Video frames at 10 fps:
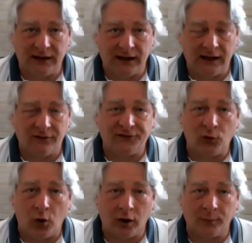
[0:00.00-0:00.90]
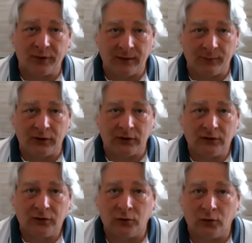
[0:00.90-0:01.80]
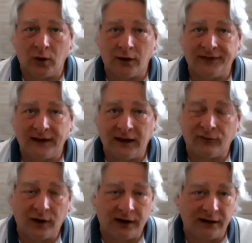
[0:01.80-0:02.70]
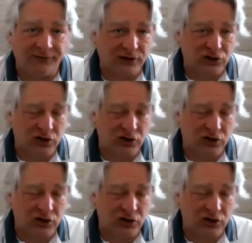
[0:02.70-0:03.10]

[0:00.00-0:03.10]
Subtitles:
for people who are thinking of writing fiction,